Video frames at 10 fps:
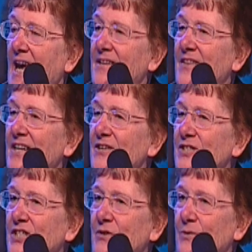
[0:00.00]
And there
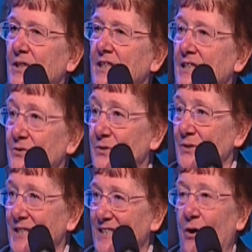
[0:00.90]
she really and
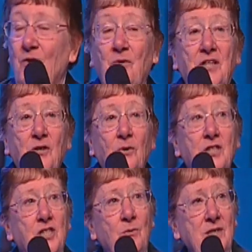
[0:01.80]
truly, although they told
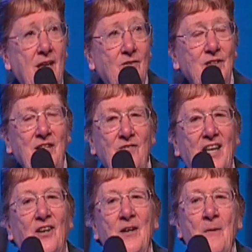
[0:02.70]
her she would never leave
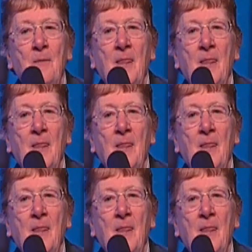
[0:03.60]
there,